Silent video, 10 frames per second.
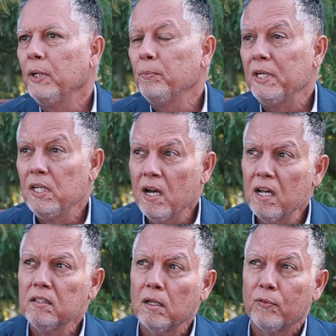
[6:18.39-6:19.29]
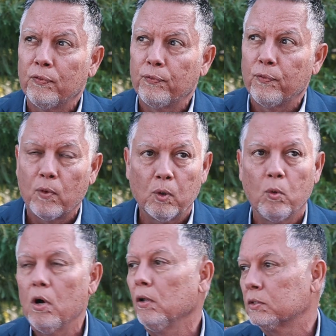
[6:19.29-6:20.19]
Beyond the four
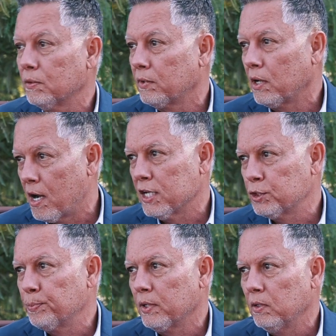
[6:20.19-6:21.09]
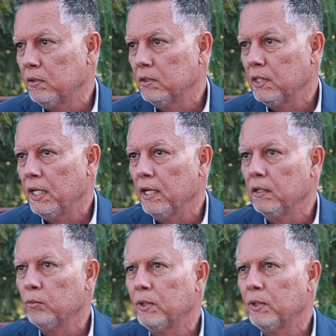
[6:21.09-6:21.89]
walls of our hospital and